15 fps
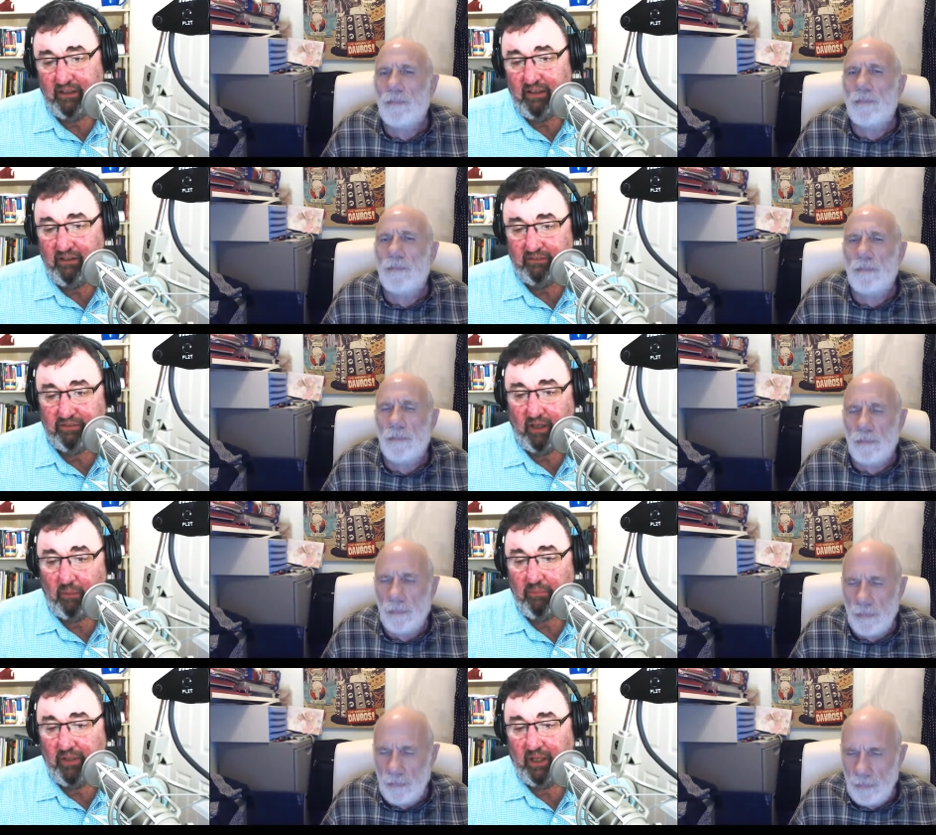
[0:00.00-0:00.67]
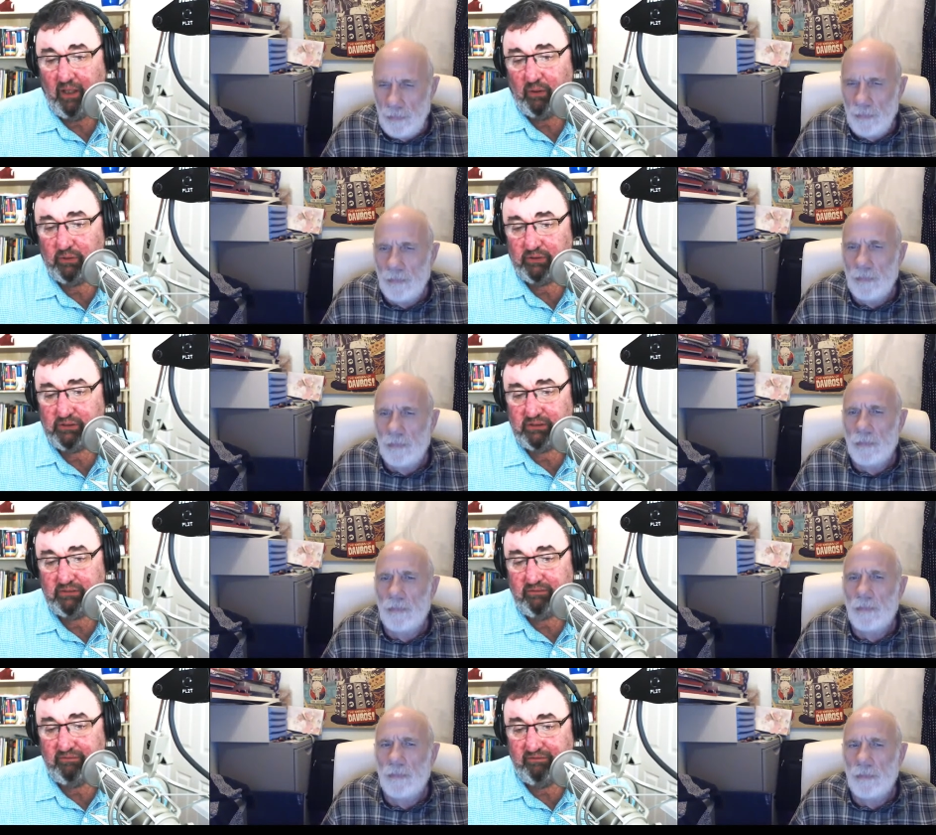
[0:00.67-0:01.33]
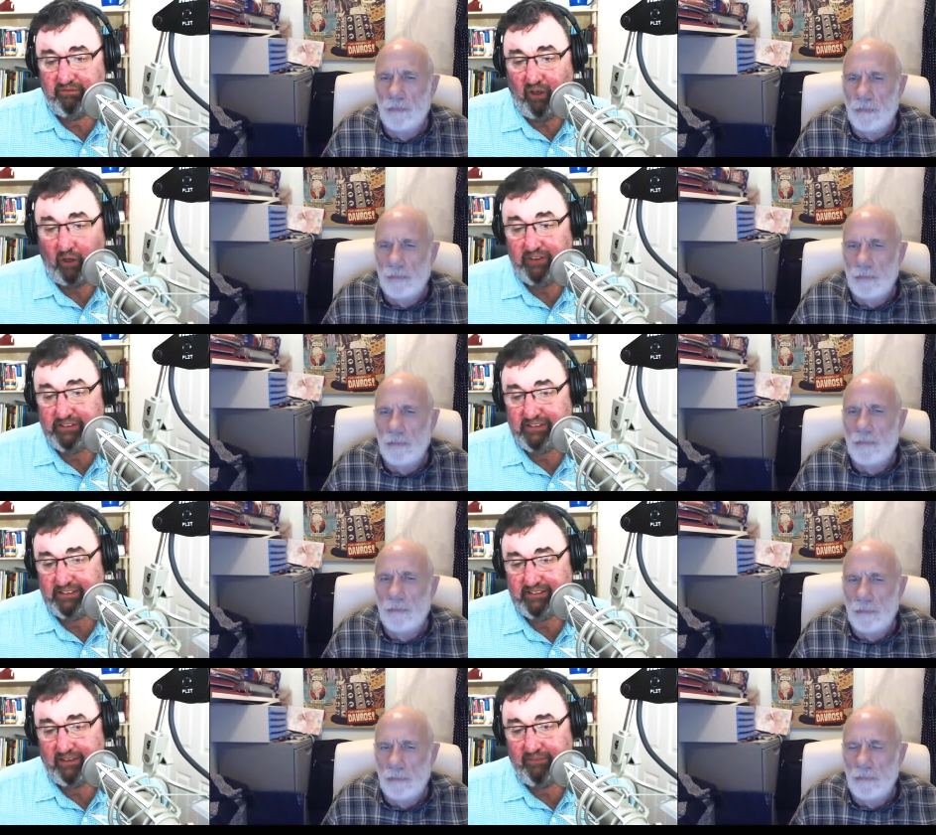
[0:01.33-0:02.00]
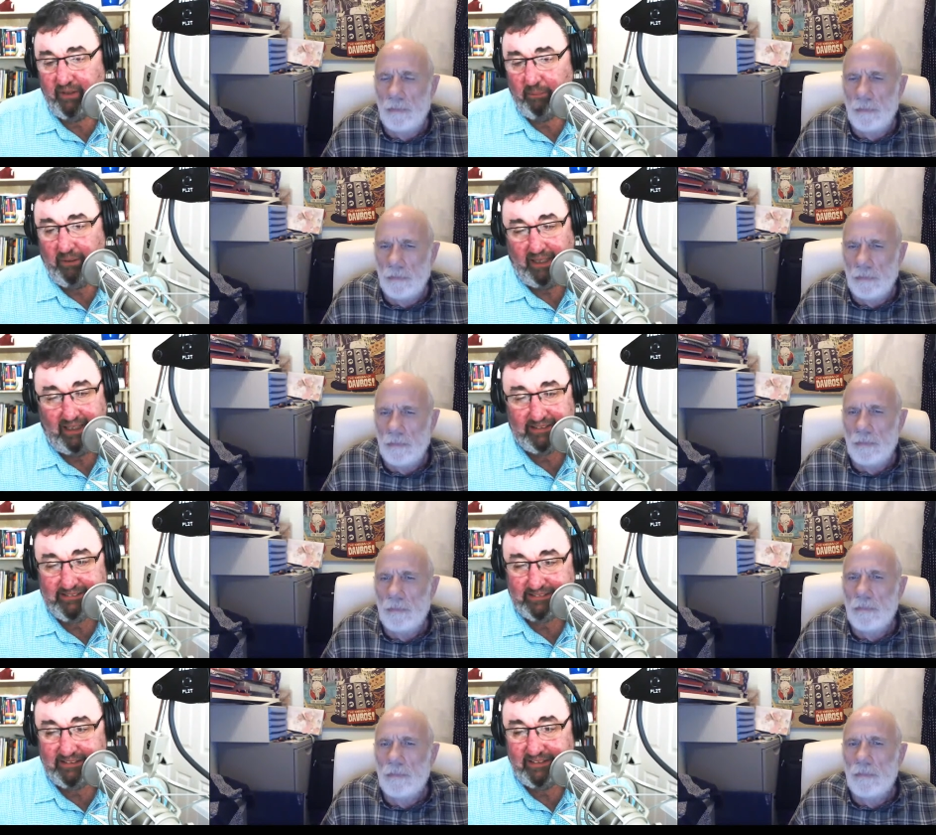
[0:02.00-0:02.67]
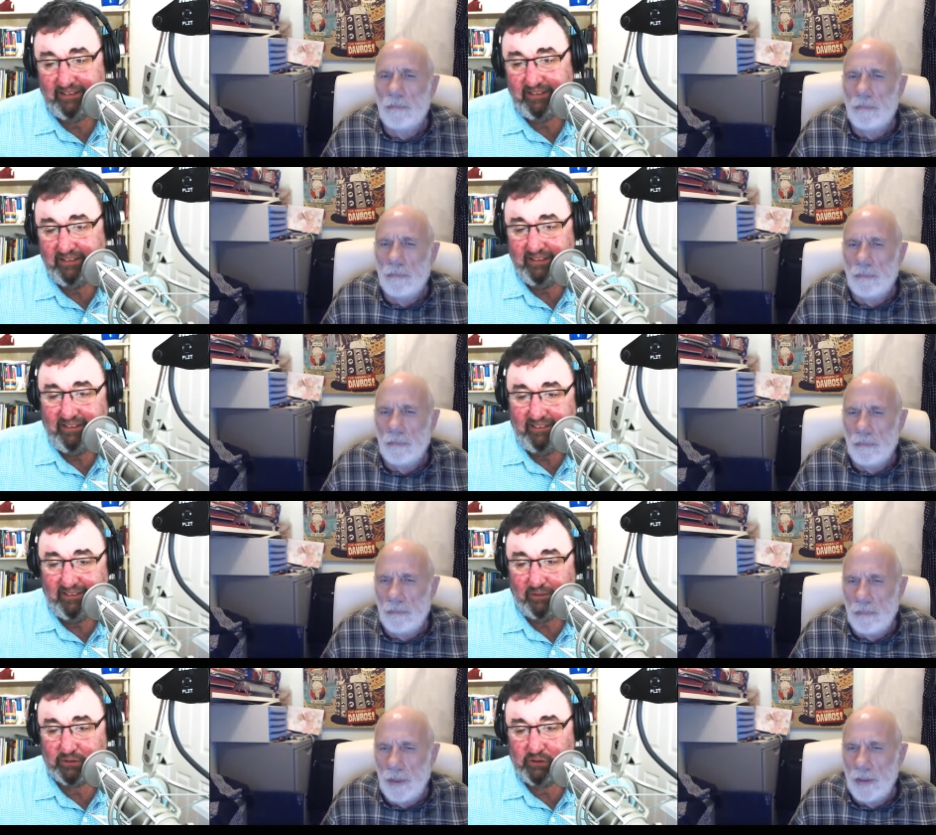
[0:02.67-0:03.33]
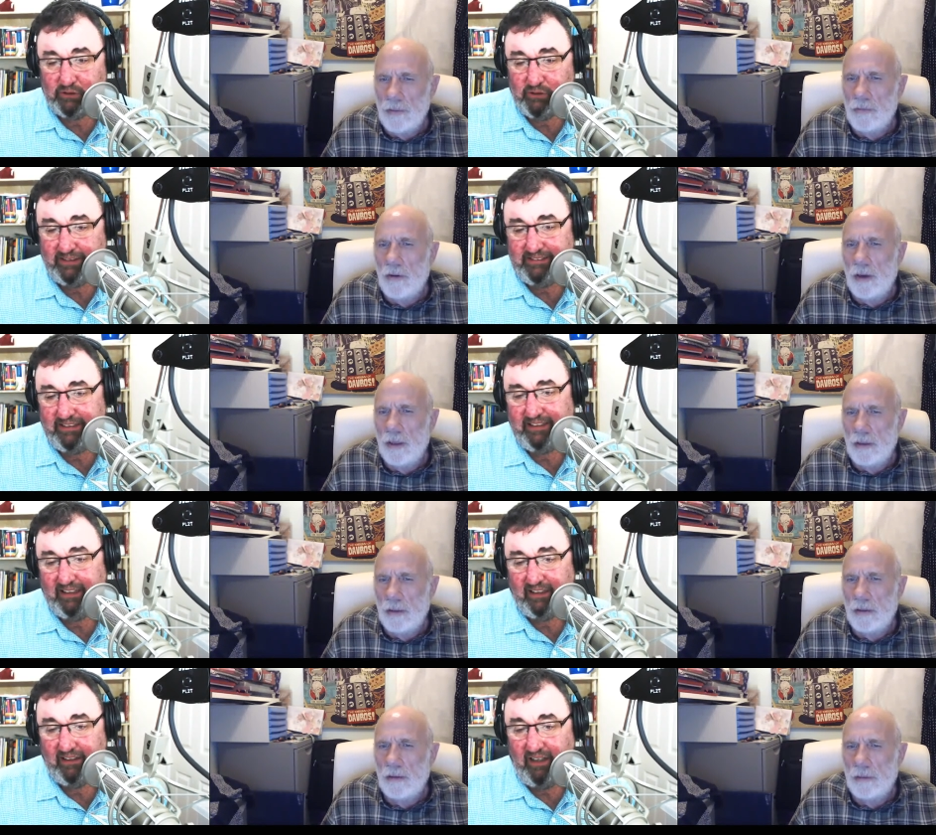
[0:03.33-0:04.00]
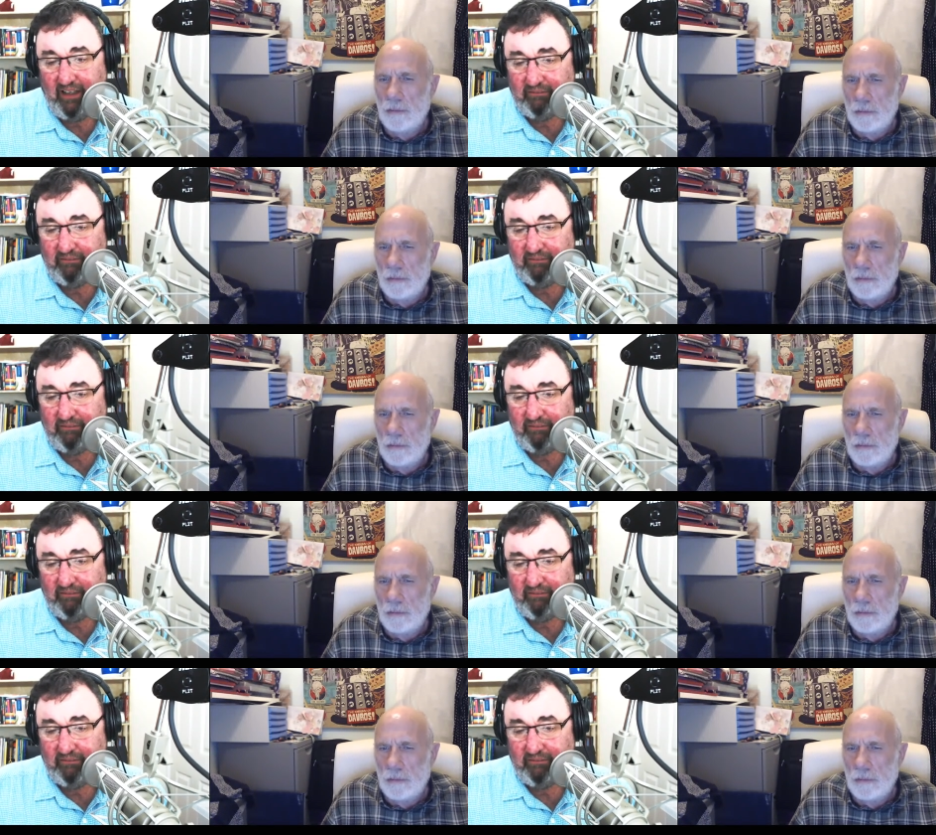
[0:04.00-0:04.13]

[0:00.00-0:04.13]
Speaker 1: from hmm. those voices of the past, those That's critical true.